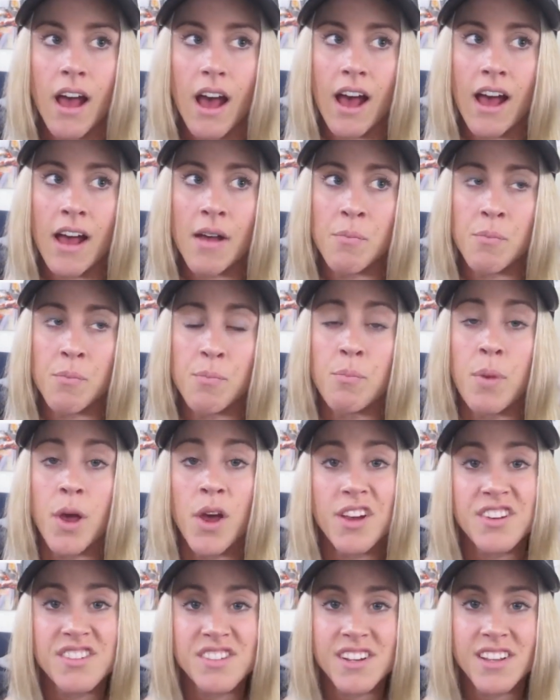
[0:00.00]

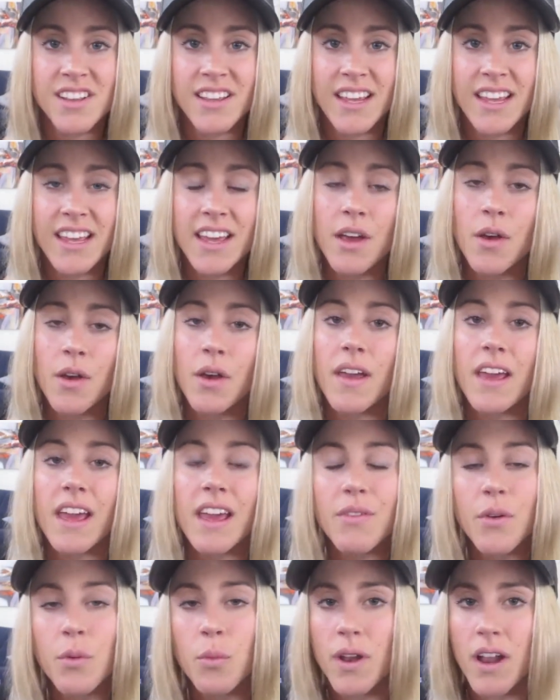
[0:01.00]
Personally,
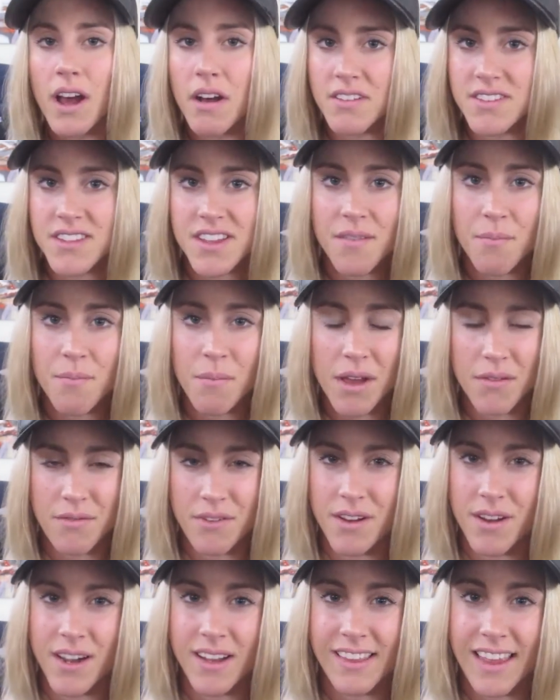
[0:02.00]
even when I was at my
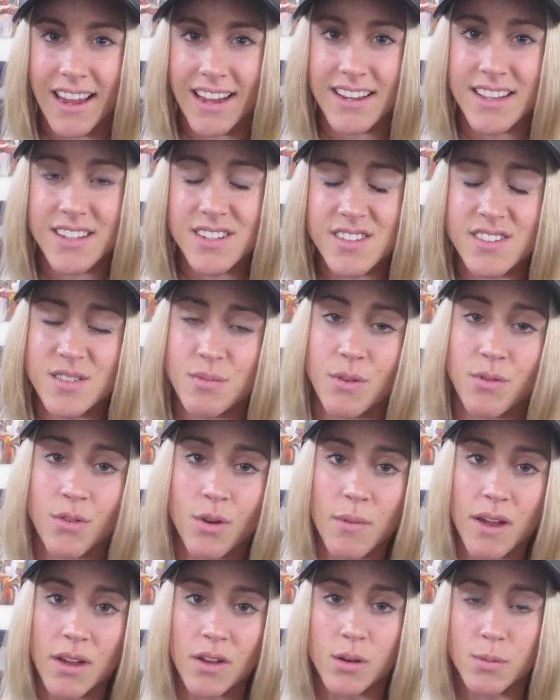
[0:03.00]
very leanest
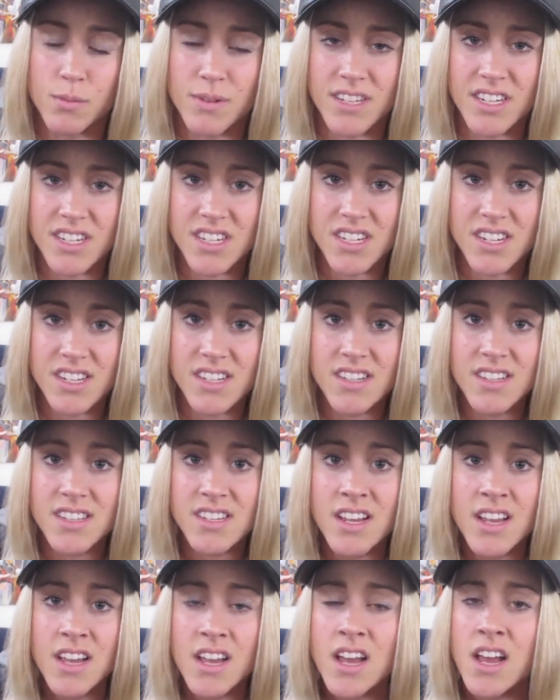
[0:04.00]
before my
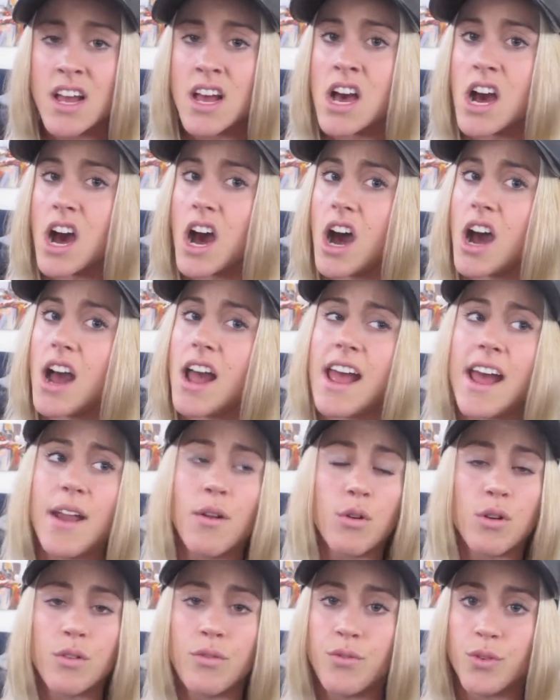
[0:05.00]
competitions, I
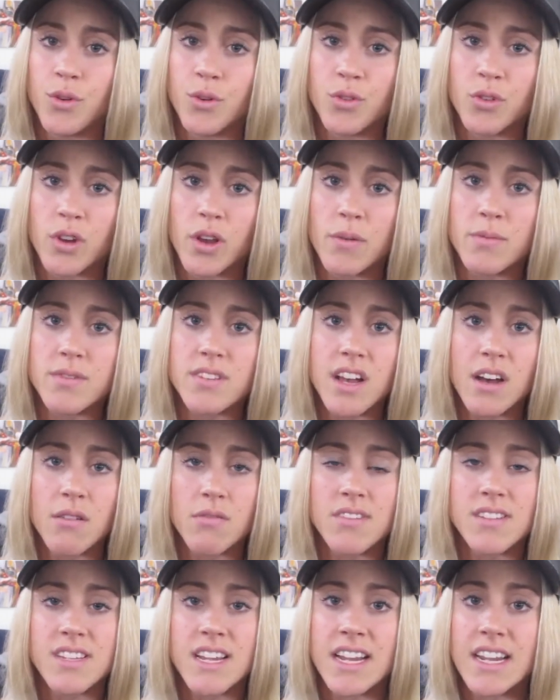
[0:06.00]
had all food groups. I
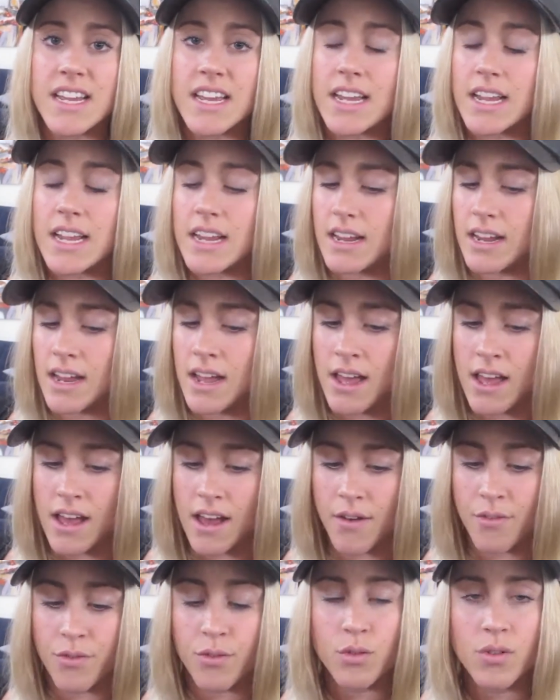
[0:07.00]
was eating
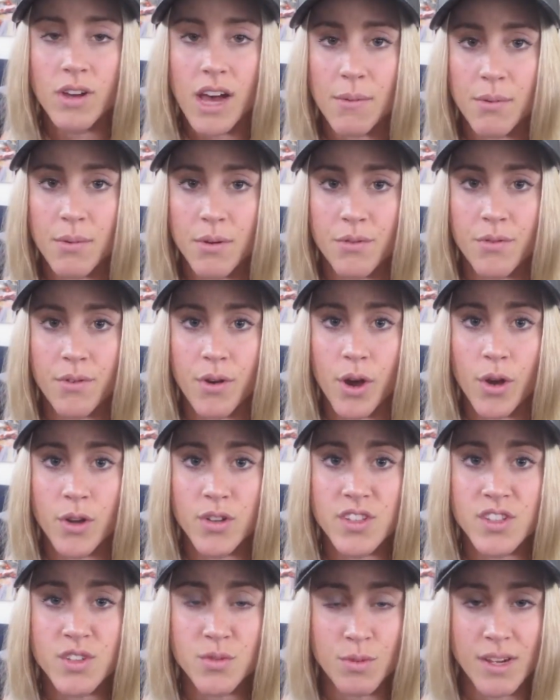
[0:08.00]
a full cup of
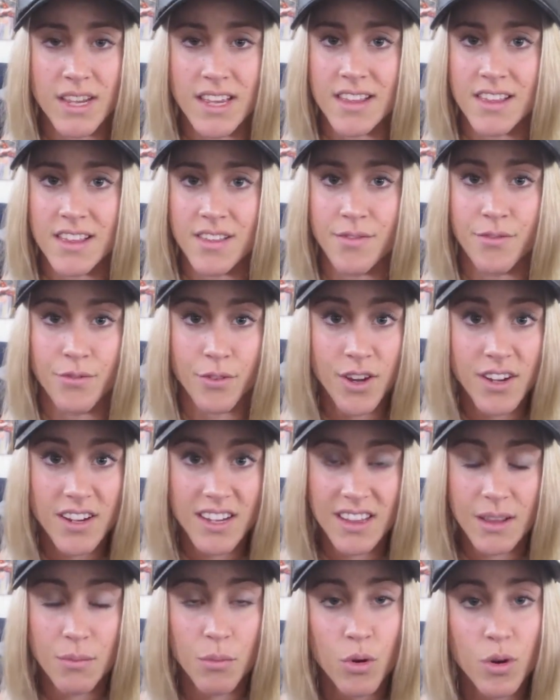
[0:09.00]
oats with fruit
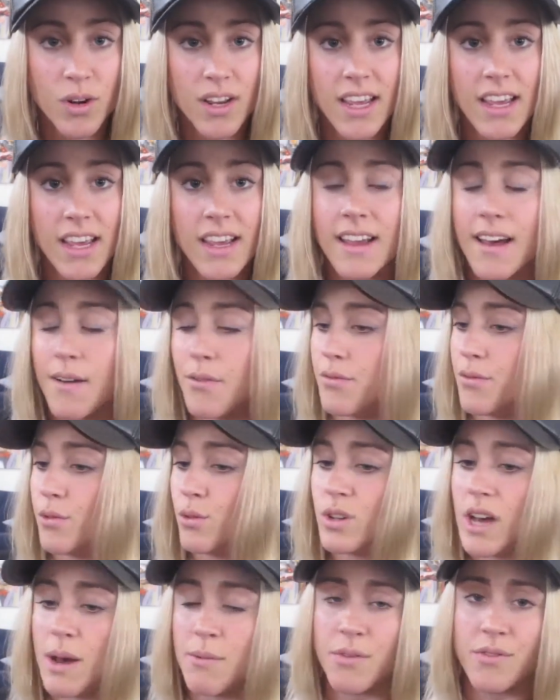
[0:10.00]
in the morning, a
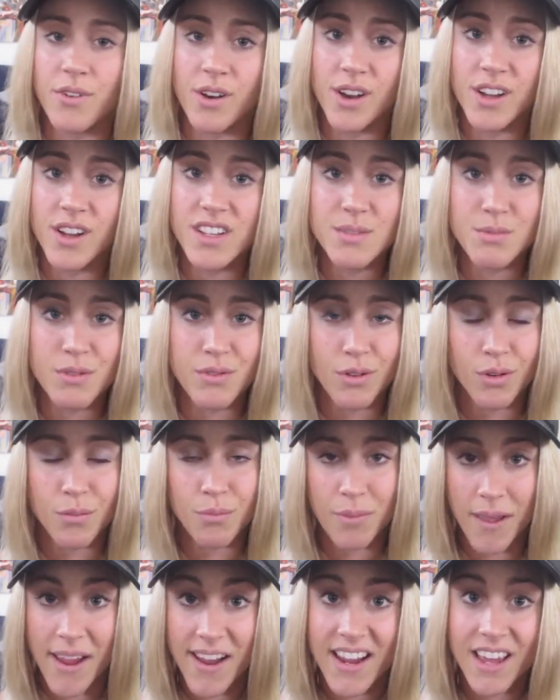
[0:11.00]
full cup of oats before
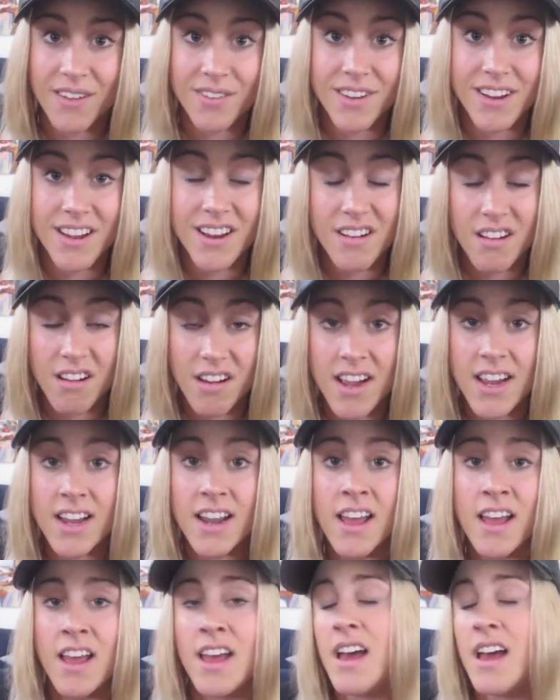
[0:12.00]
bed, even at
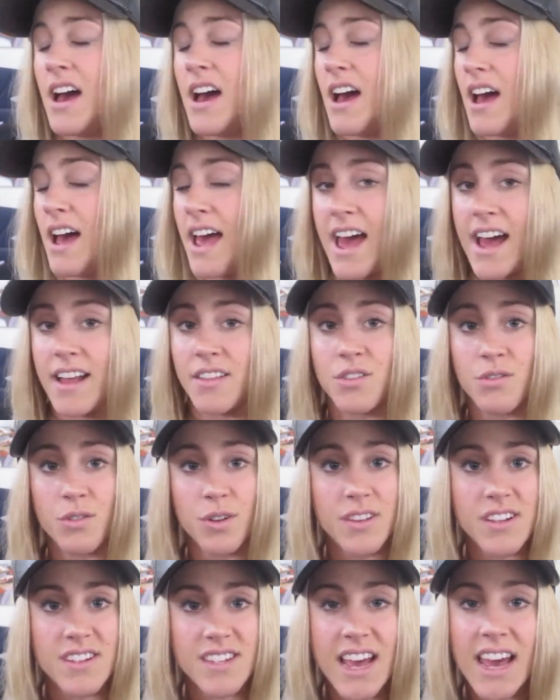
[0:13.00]
night. I had
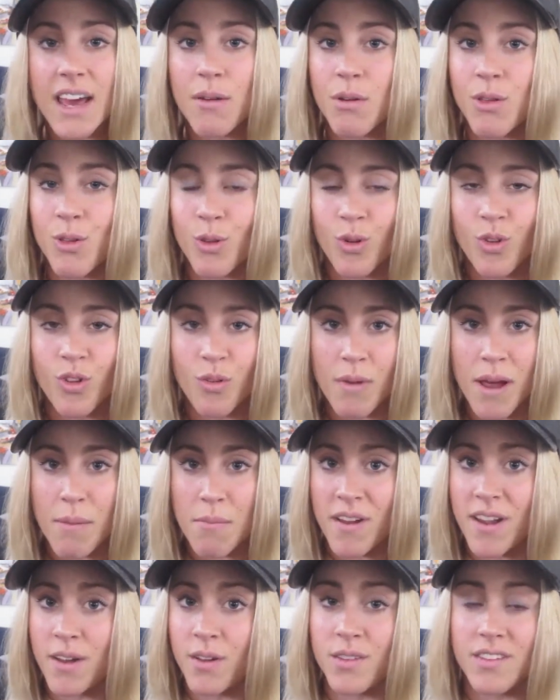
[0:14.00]
through the day with all of my
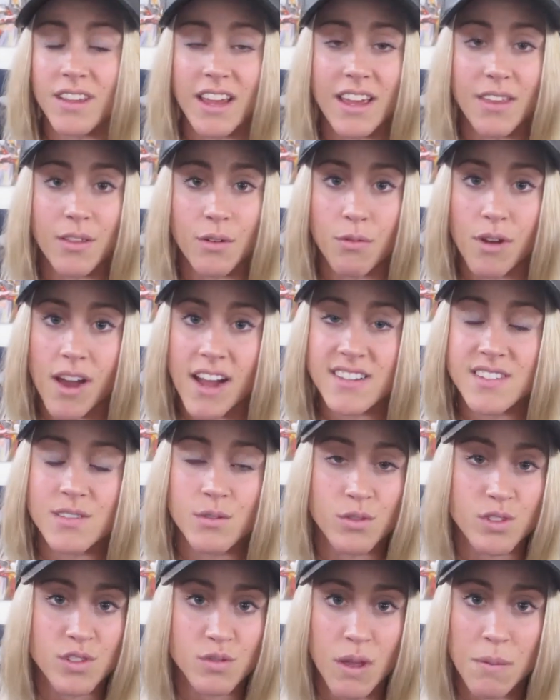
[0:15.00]
meals, either rice
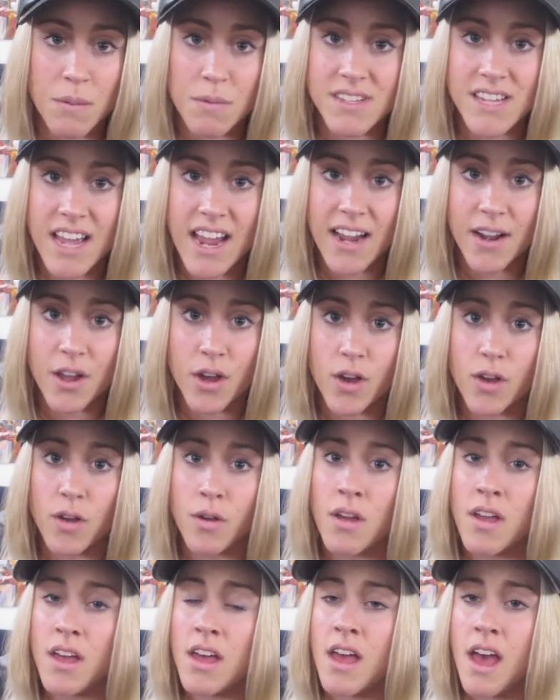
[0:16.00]
or sweet
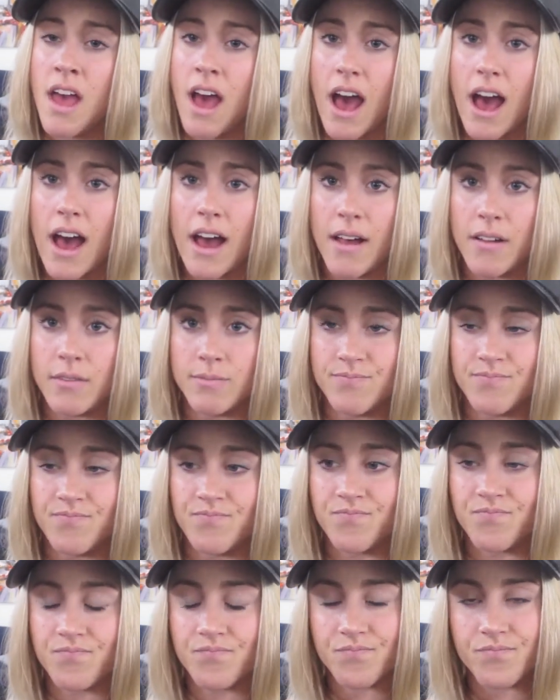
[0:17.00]
potato.
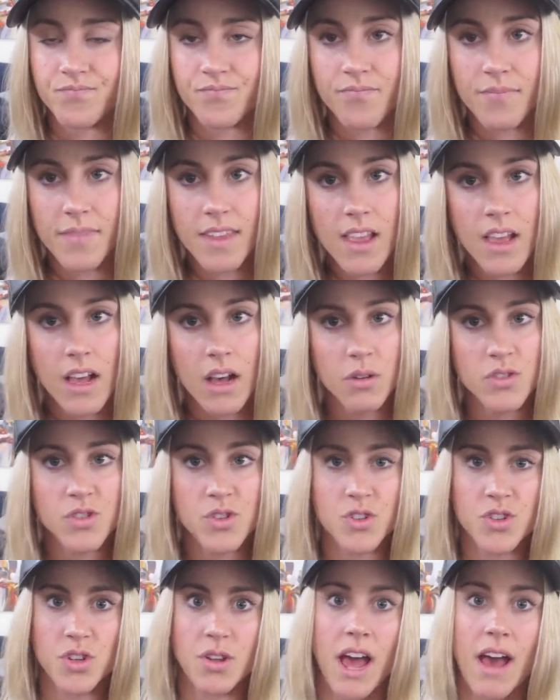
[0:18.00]
I was
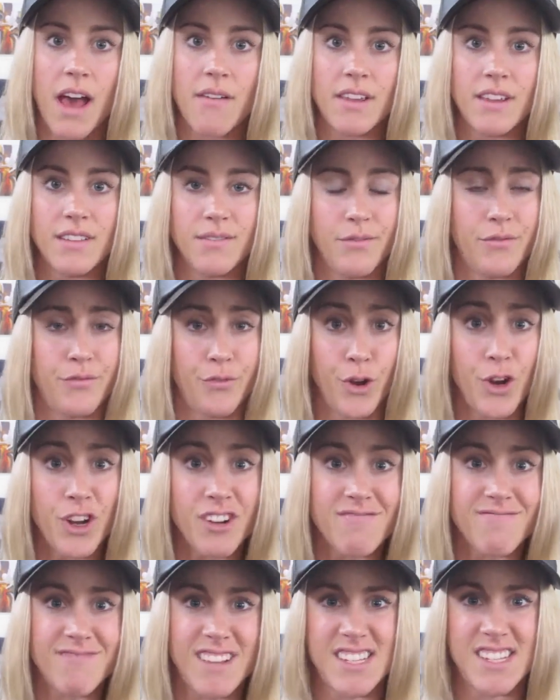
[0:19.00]
also having
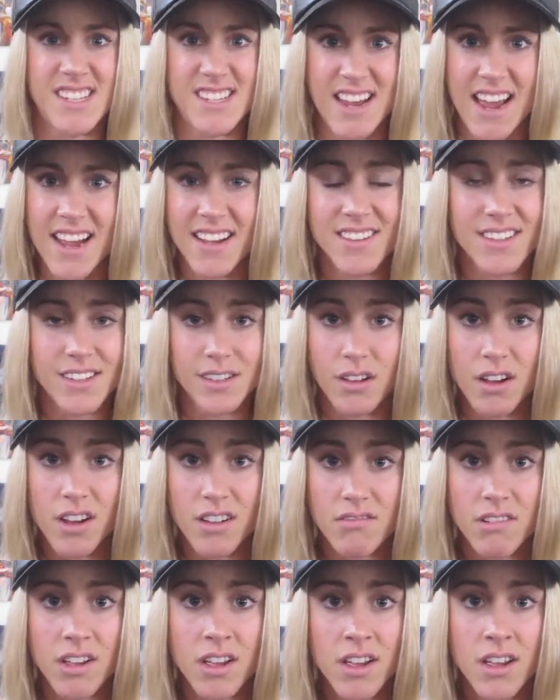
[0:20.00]
fruit as snacks a
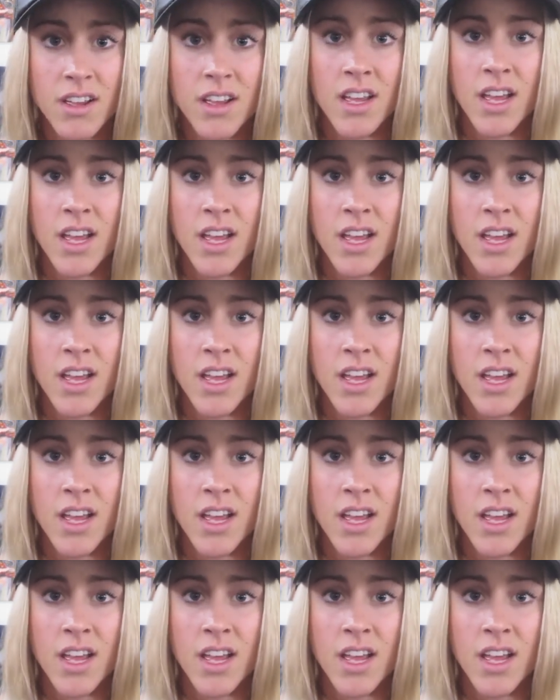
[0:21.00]
lot.